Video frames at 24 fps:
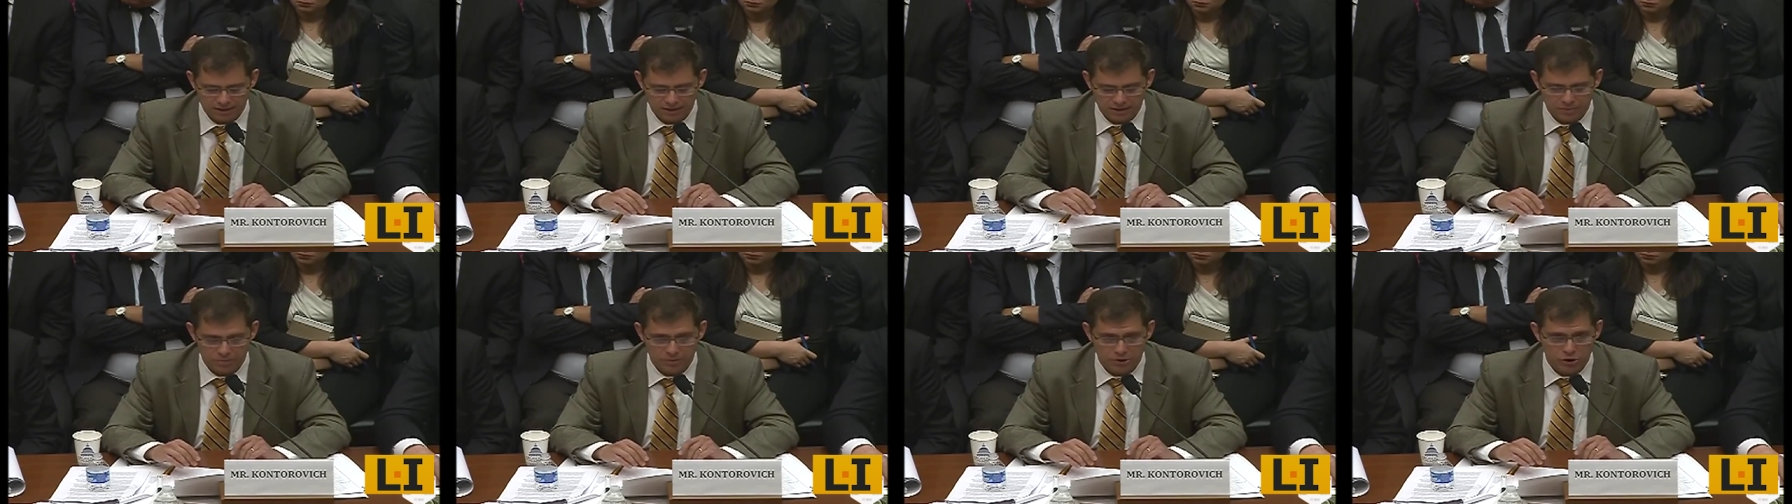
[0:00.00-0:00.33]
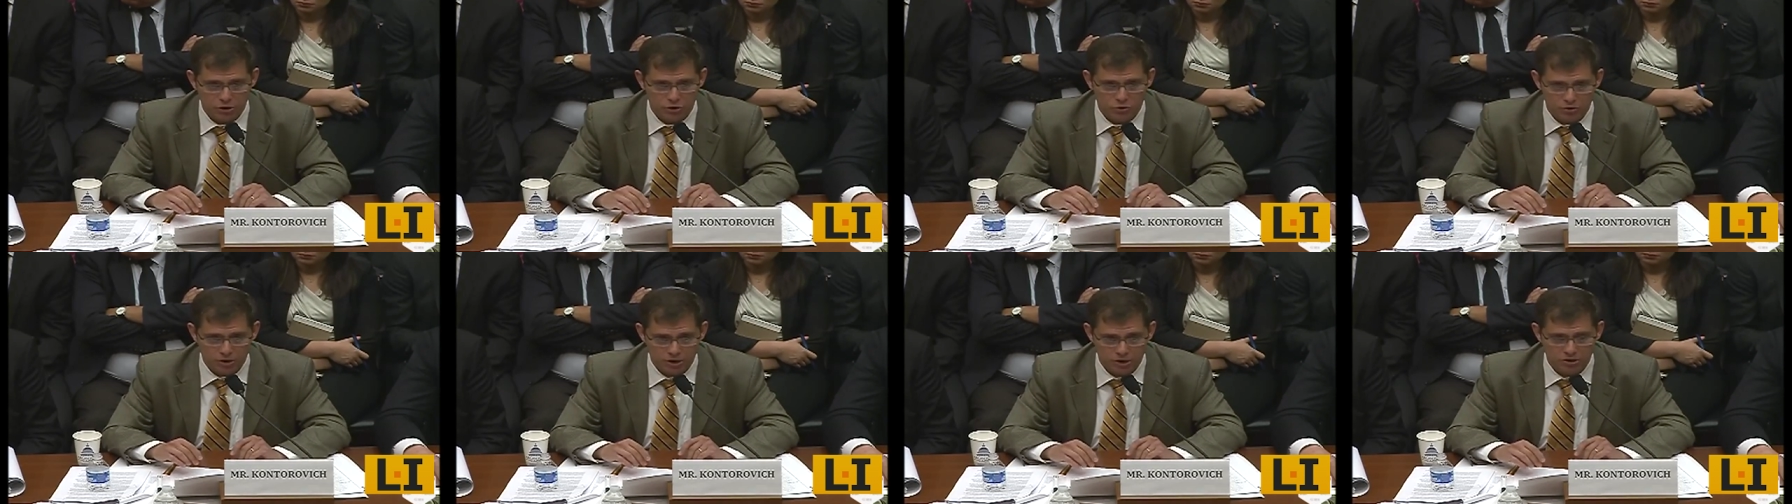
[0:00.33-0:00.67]

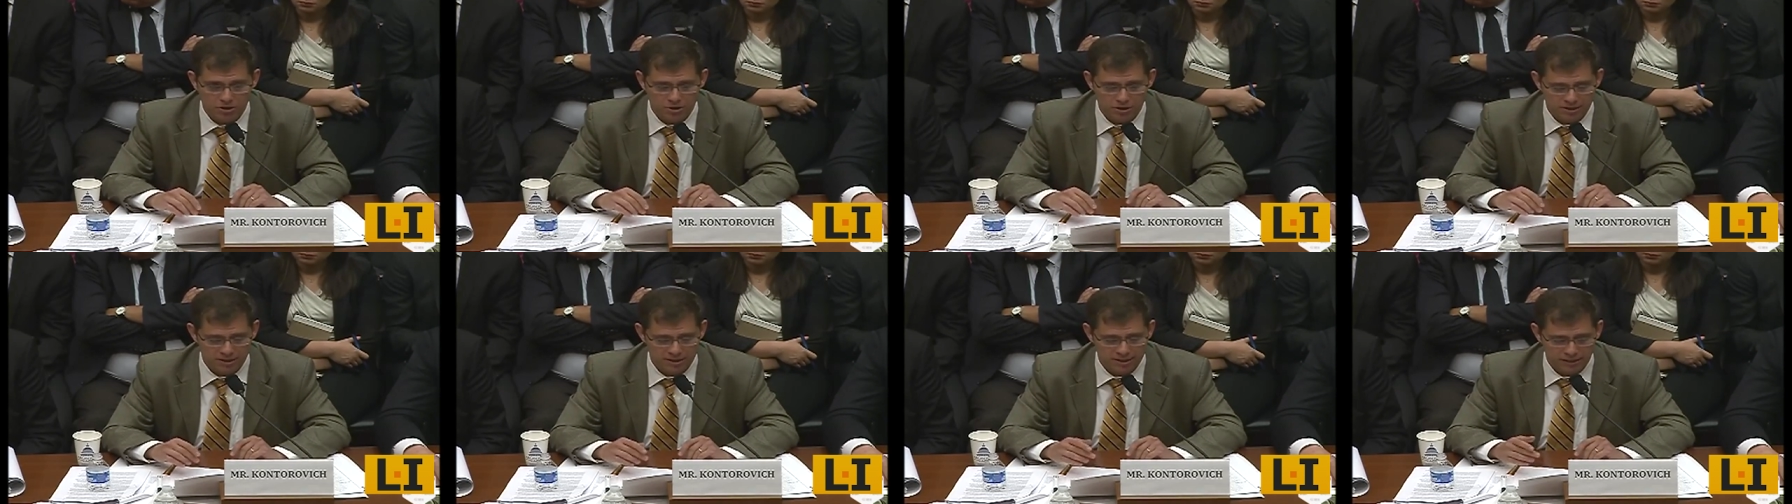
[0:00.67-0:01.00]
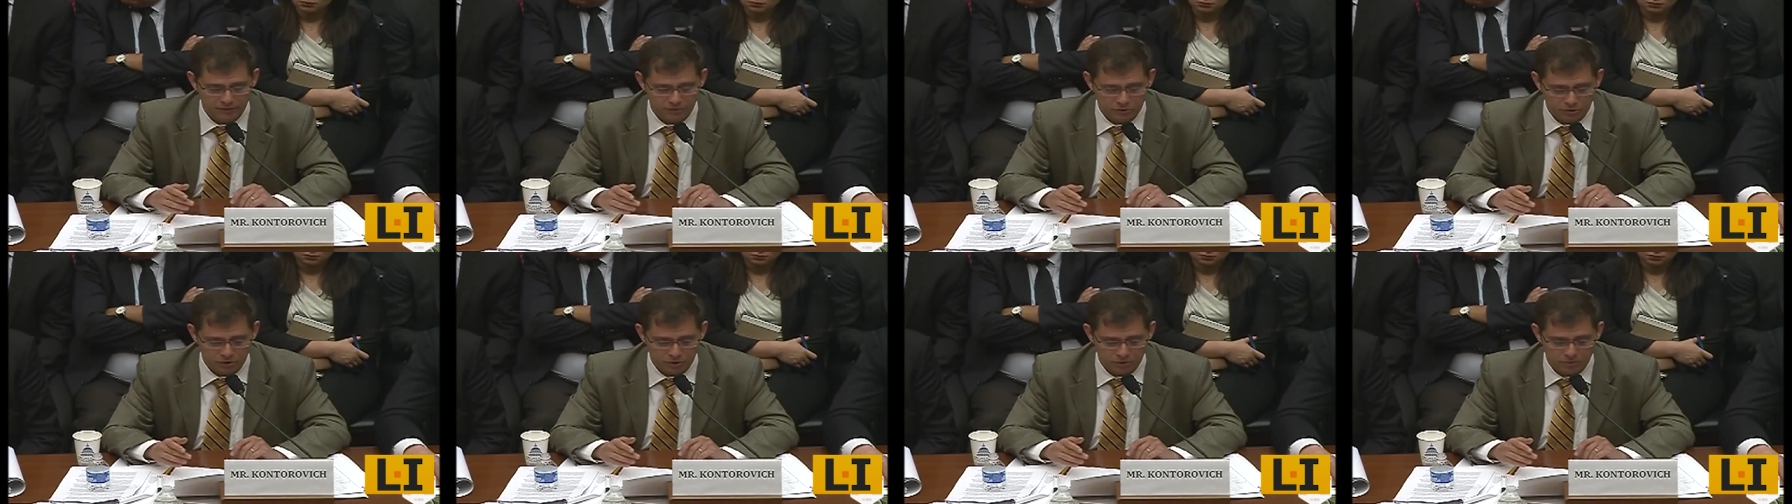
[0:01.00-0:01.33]
administration and
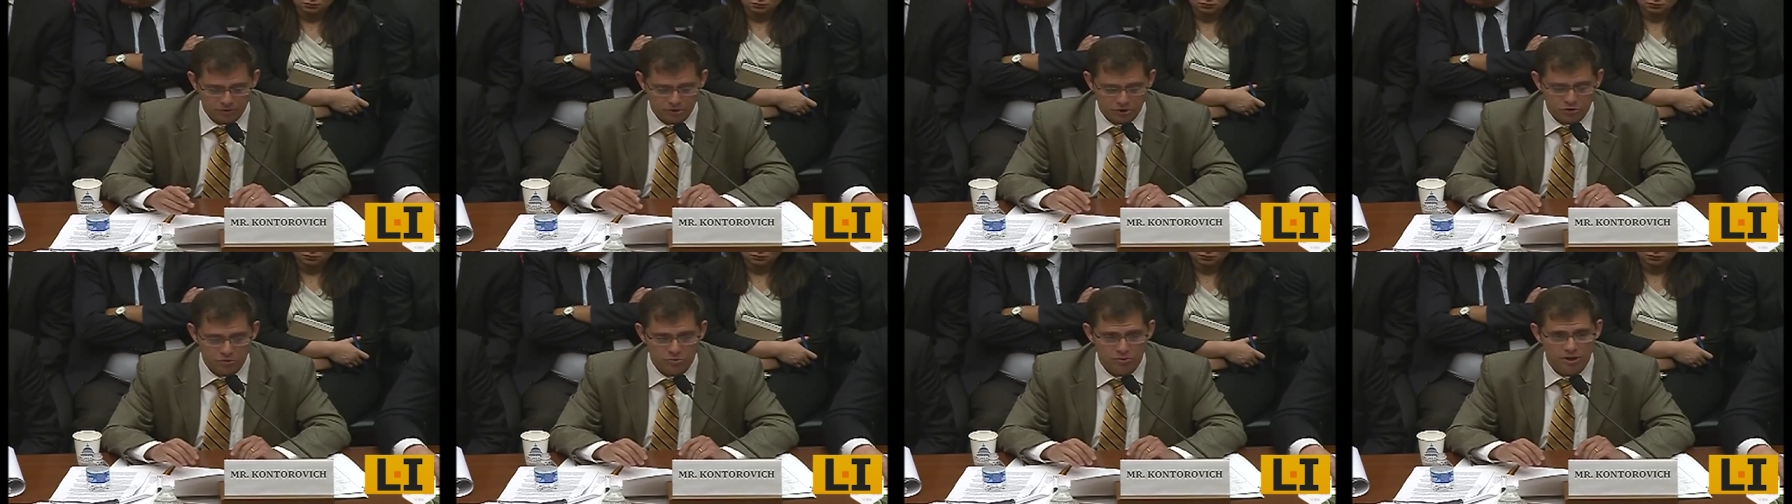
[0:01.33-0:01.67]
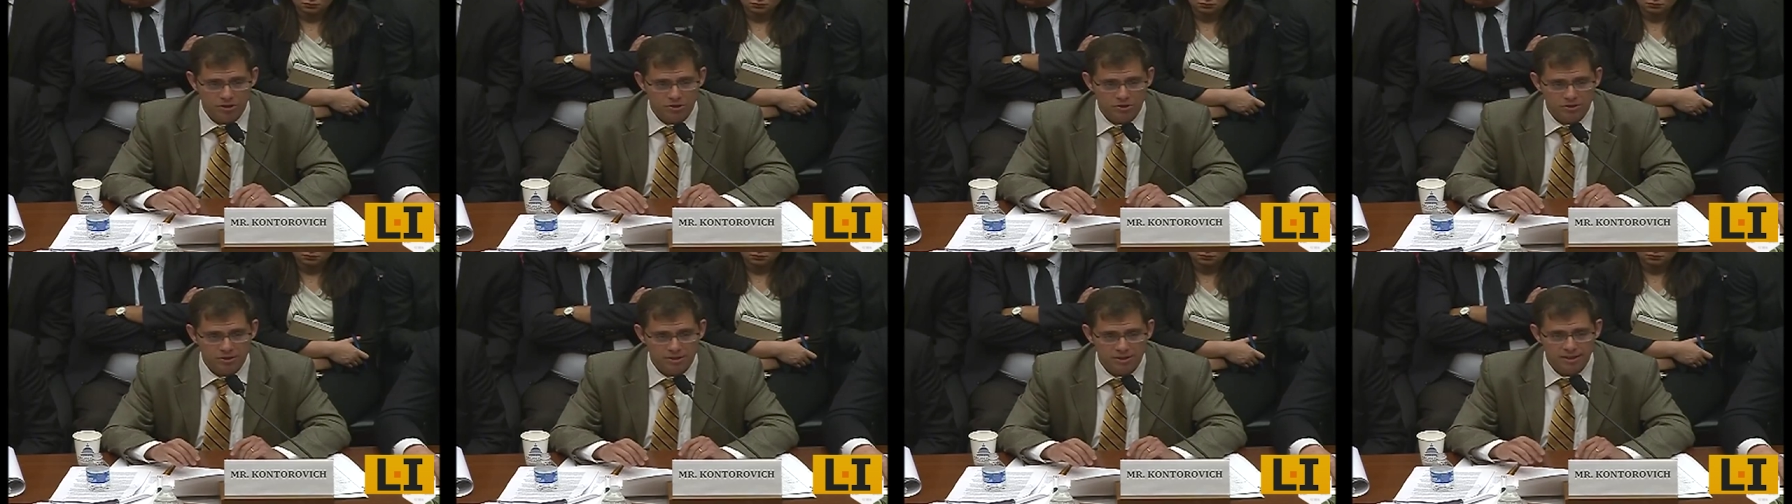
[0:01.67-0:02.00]
several
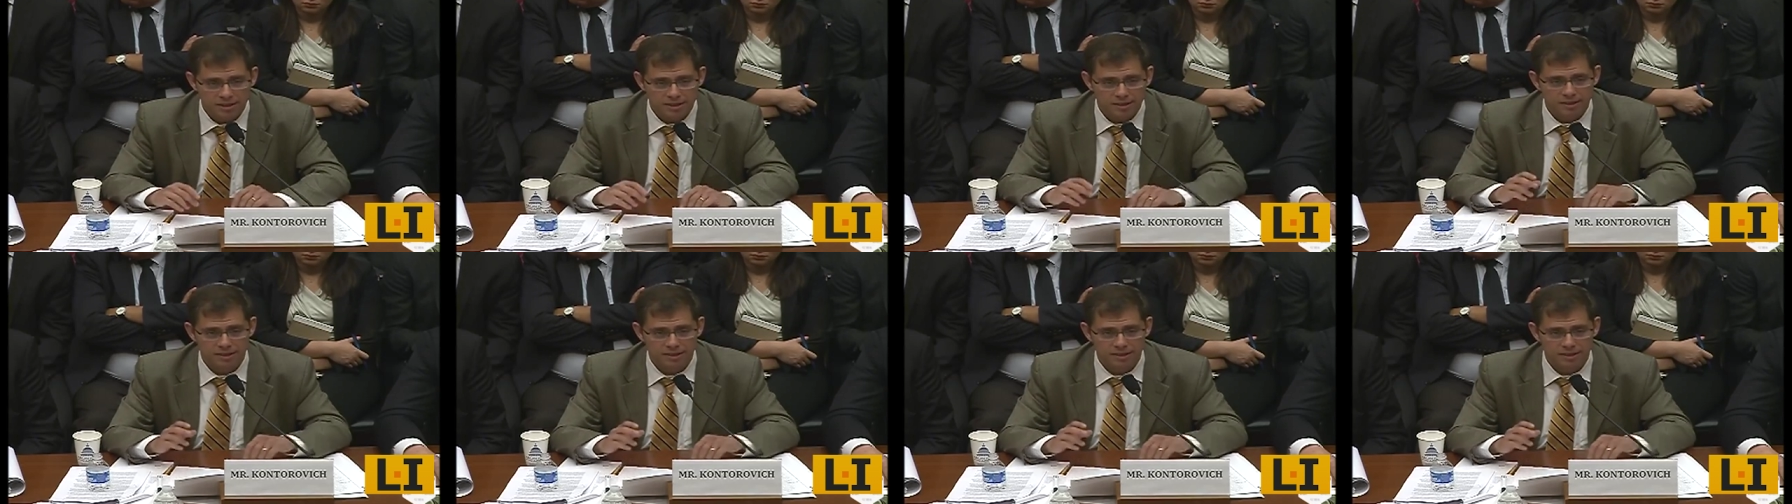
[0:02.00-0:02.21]
administrations